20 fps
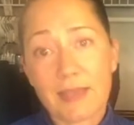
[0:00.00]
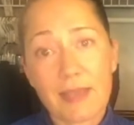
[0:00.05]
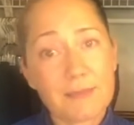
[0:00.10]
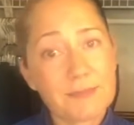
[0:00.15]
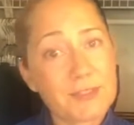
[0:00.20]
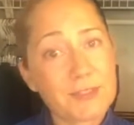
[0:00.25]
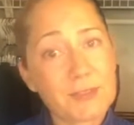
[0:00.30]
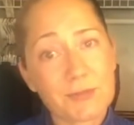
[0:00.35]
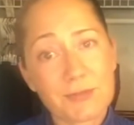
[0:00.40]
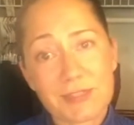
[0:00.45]

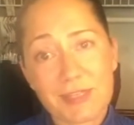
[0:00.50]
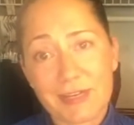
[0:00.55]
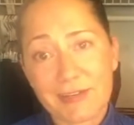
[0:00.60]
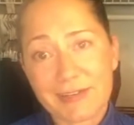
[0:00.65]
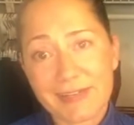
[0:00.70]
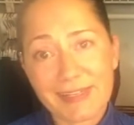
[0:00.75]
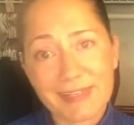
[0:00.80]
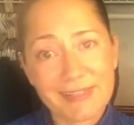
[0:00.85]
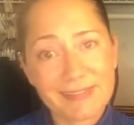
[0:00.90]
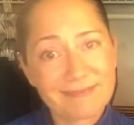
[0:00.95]
I'm so
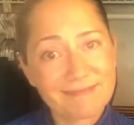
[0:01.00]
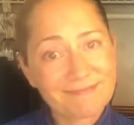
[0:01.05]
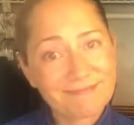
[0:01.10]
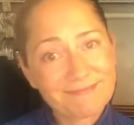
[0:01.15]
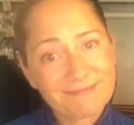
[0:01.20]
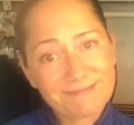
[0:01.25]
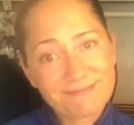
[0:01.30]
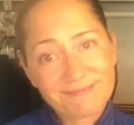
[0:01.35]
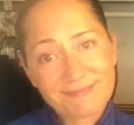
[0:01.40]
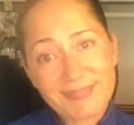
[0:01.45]
sorry.
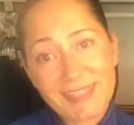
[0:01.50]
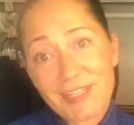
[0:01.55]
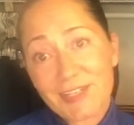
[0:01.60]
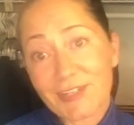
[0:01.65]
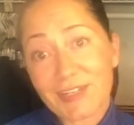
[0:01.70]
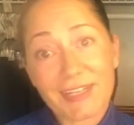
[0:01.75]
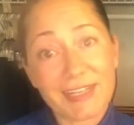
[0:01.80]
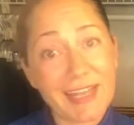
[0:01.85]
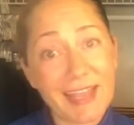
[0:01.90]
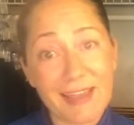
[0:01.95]

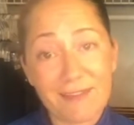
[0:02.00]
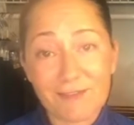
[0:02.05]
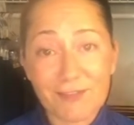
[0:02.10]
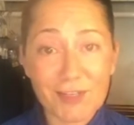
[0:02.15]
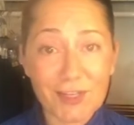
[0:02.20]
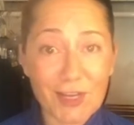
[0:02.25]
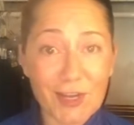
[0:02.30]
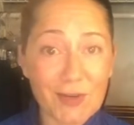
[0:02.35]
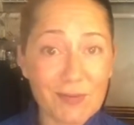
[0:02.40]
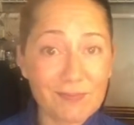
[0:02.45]
You're gonna have
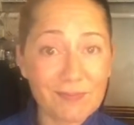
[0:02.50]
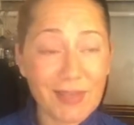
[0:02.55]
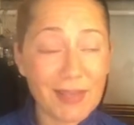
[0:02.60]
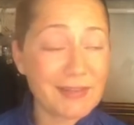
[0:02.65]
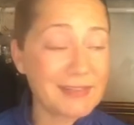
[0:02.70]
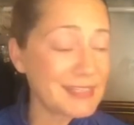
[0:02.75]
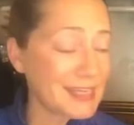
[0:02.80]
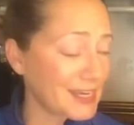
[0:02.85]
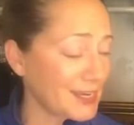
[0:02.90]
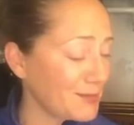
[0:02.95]
to go.
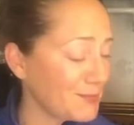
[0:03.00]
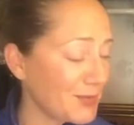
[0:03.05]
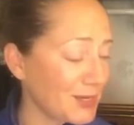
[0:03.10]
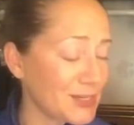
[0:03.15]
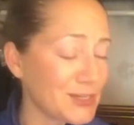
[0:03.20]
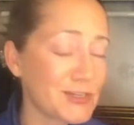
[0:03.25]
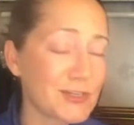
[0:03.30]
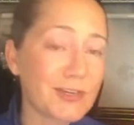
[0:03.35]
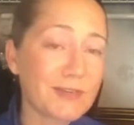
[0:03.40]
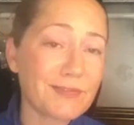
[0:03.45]
I'll take a
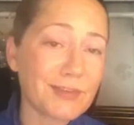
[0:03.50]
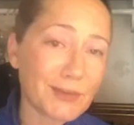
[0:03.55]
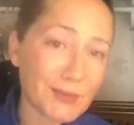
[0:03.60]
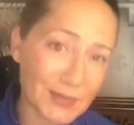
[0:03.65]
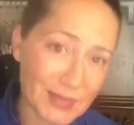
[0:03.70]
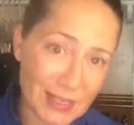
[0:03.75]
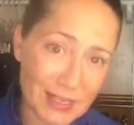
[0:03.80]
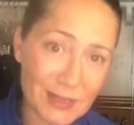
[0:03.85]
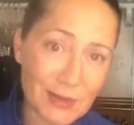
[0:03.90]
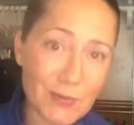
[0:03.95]
picture of you
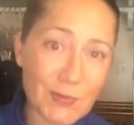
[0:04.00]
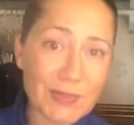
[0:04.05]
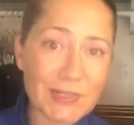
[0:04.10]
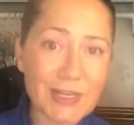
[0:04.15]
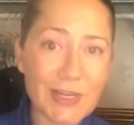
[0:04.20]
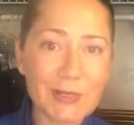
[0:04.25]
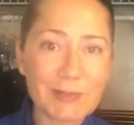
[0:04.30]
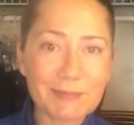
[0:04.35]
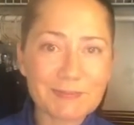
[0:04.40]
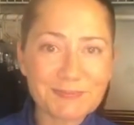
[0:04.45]
and then you will
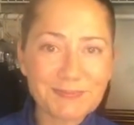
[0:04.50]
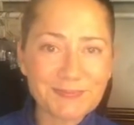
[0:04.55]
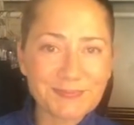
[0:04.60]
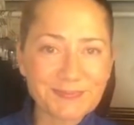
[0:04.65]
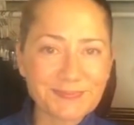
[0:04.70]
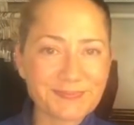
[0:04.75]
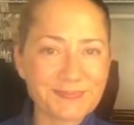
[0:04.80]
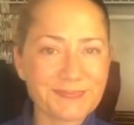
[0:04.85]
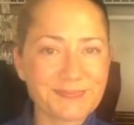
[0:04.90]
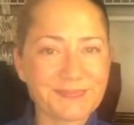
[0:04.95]

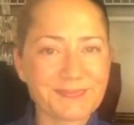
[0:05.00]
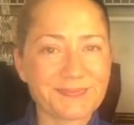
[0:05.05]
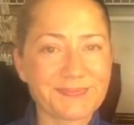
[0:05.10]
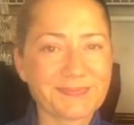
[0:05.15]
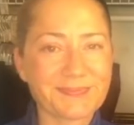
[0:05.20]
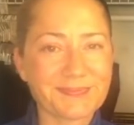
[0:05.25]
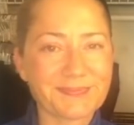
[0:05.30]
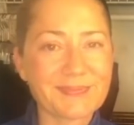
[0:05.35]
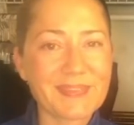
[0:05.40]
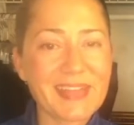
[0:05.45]
go.
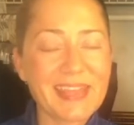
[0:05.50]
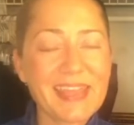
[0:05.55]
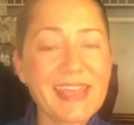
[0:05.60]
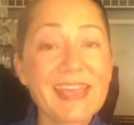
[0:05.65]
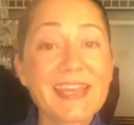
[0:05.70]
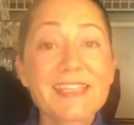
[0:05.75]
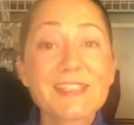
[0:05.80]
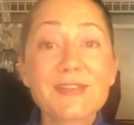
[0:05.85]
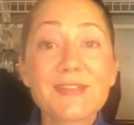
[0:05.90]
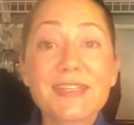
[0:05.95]

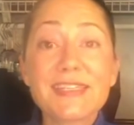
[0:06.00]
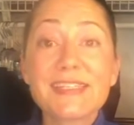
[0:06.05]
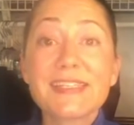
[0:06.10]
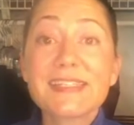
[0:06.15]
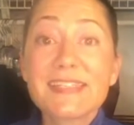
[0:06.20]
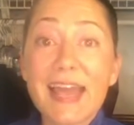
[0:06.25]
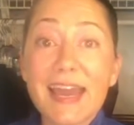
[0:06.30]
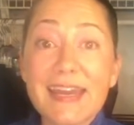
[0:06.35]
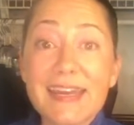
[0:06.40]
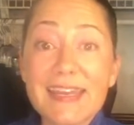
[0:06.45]
So this
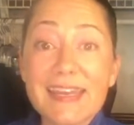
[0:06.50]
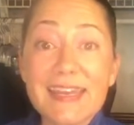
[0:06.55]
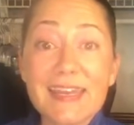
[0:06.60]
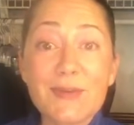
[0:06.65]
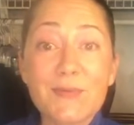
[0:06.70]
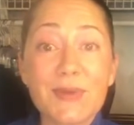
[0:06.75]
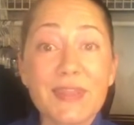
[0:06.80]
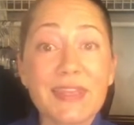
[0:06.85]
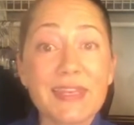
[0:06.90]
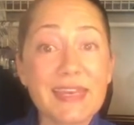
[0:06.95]
is
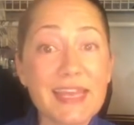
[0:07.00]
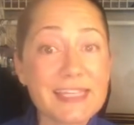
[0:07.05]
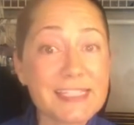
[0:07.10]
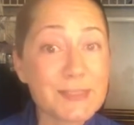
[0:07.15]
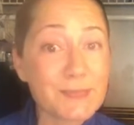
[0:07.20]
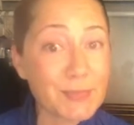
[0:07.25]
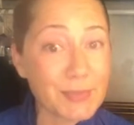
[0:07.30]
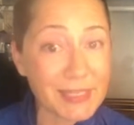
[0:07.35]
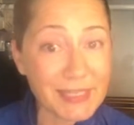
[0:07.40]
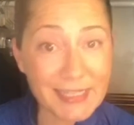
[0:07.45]
Heidi with
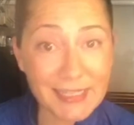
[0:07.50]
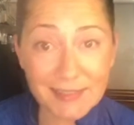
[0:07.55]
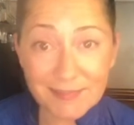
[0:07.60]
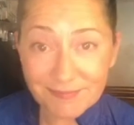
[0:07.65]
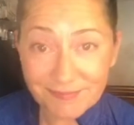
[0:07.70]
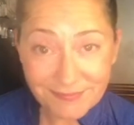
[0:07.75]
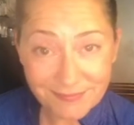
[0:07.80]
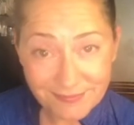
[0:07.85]
Nest Pretty.